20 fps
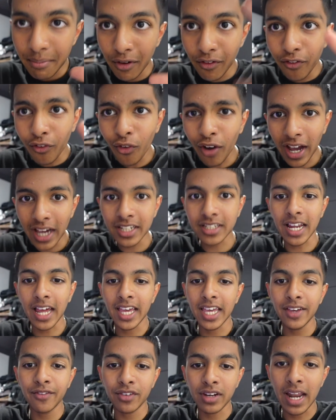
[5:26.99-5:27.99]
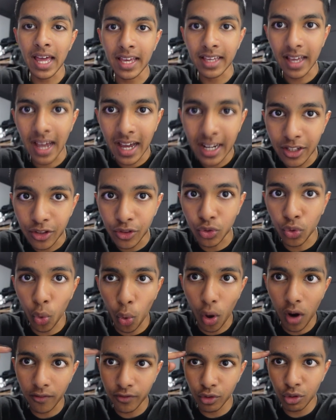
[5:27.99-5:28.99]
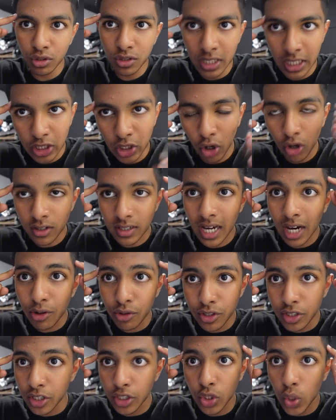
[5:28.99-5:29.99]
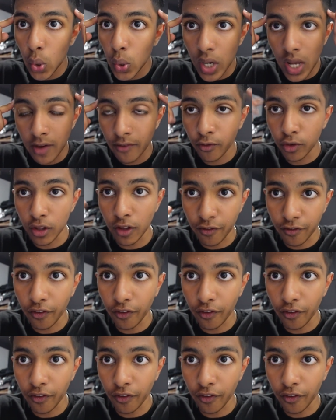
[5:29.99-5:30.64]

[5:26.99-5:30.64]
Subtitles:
Before I even had a thought of doing TikTok, I was just doing it for the